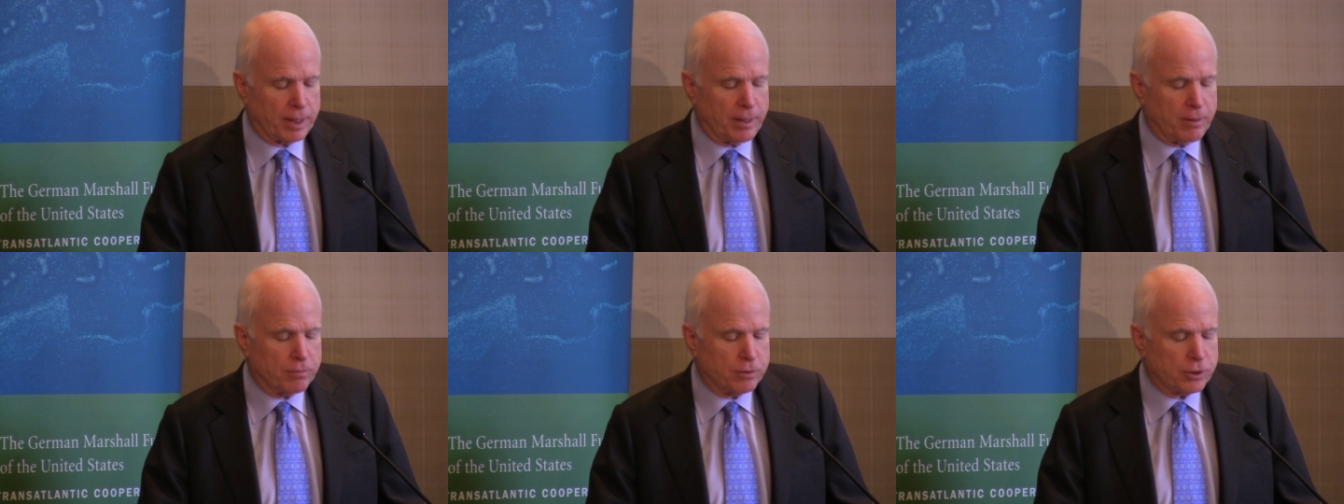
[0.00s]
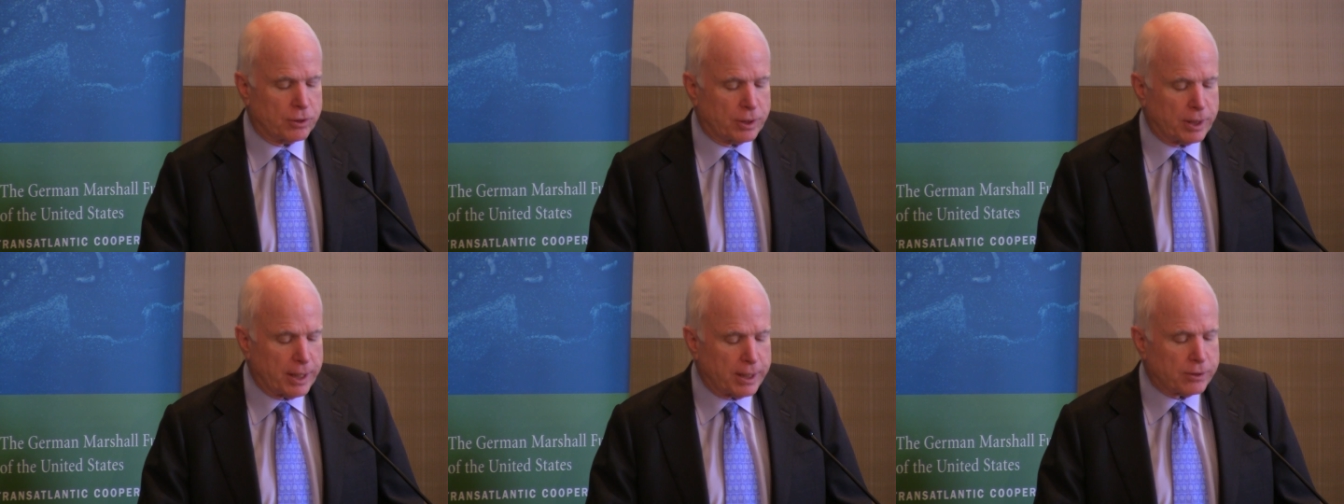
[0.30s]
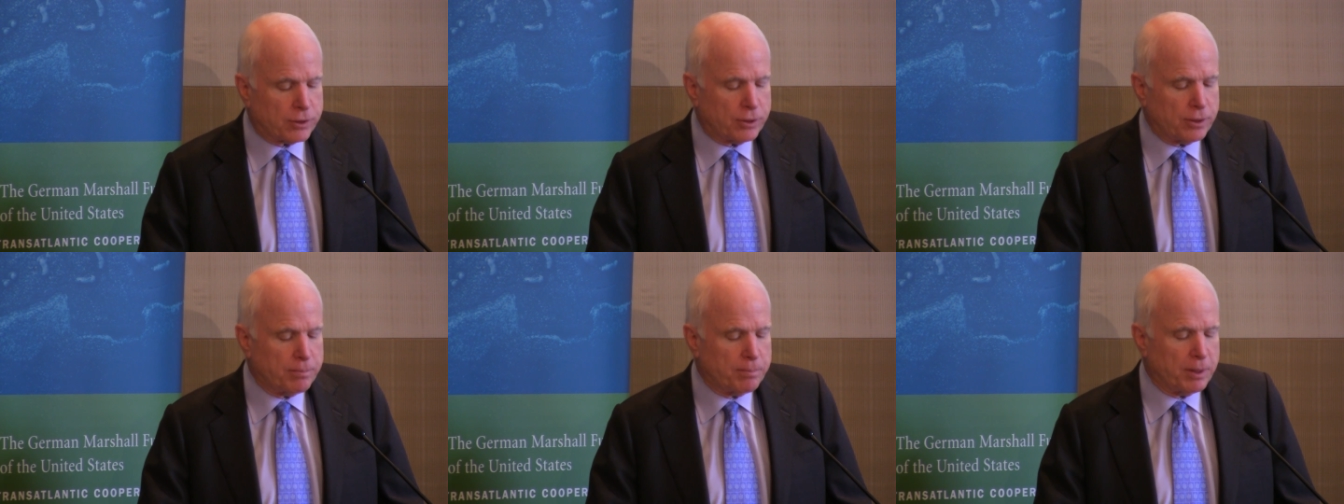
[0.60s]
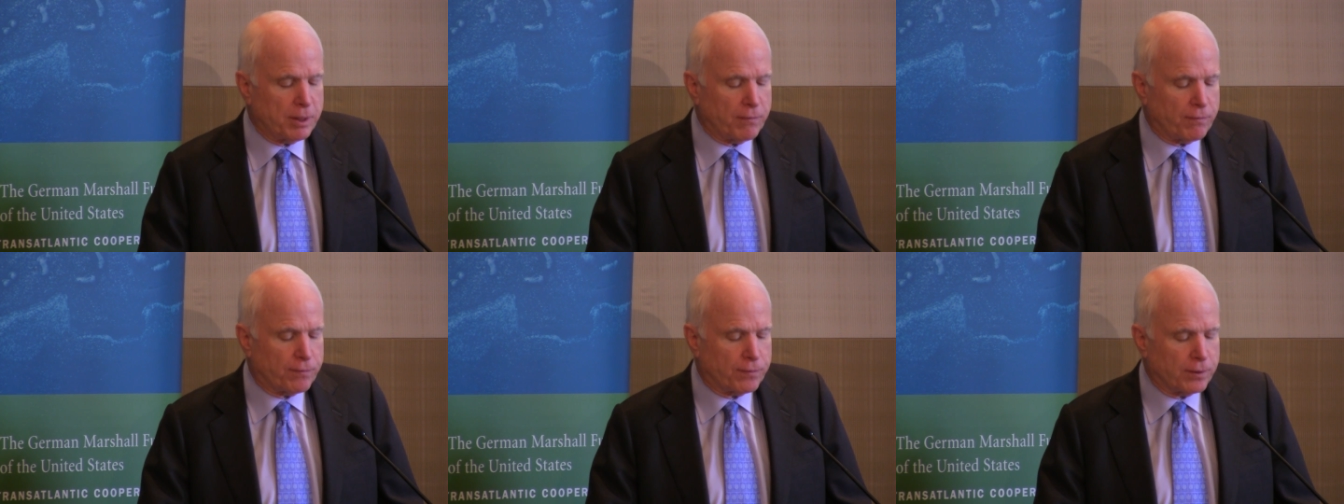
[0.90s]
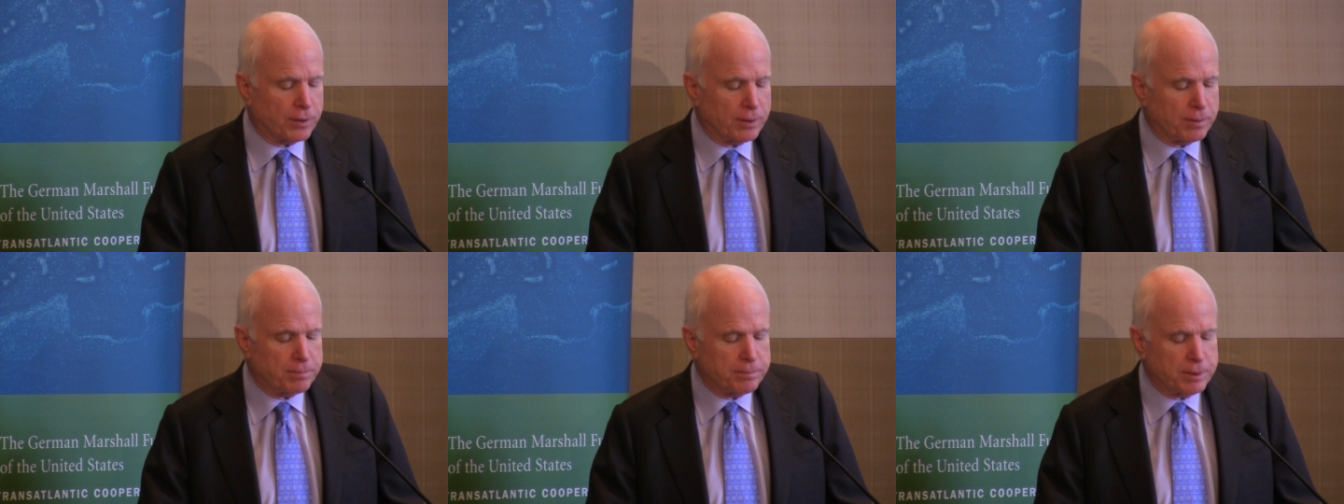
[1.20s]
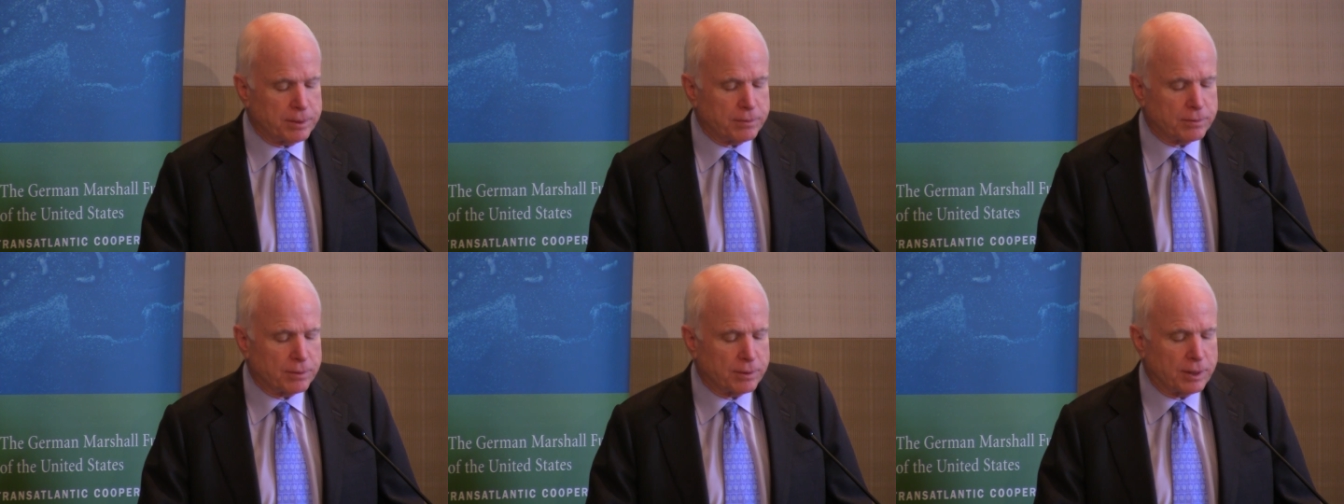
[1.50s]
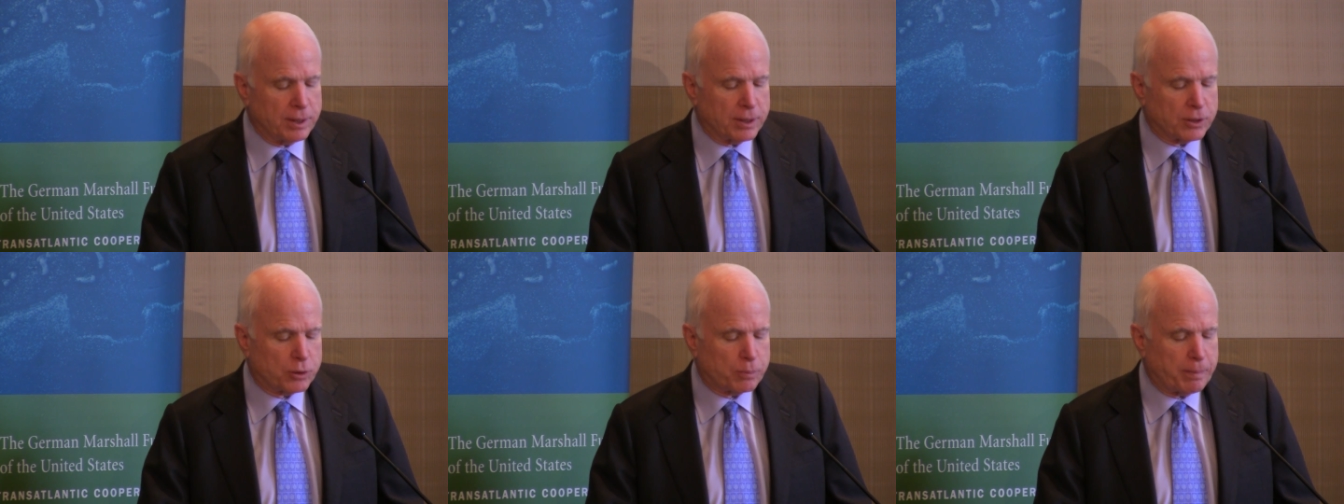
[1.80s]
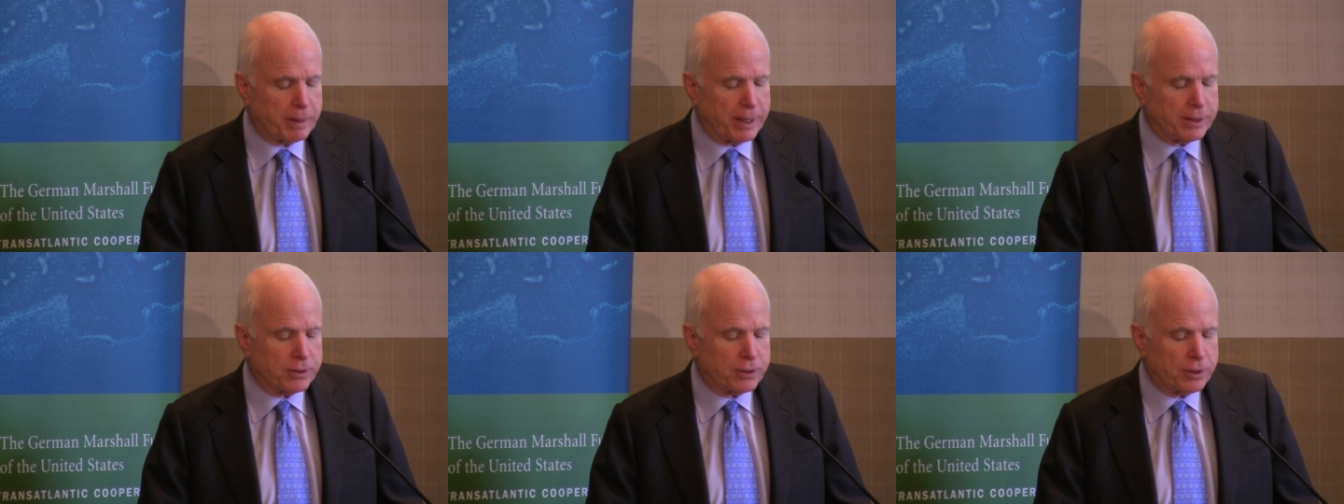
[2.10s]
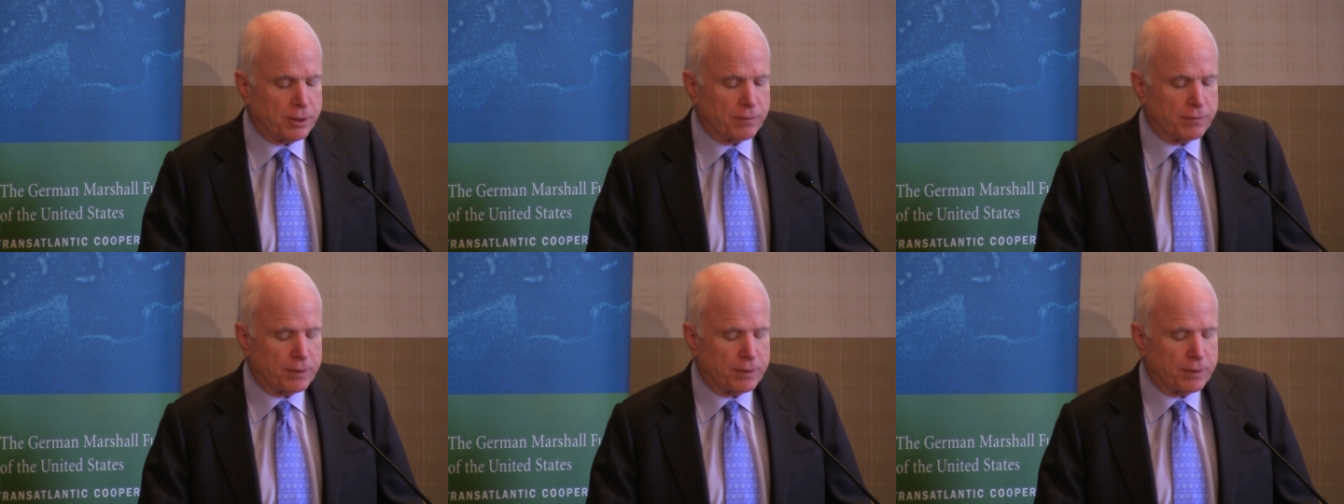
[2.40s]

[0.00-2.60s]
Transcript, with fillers: It was tested but affirmed through the expansion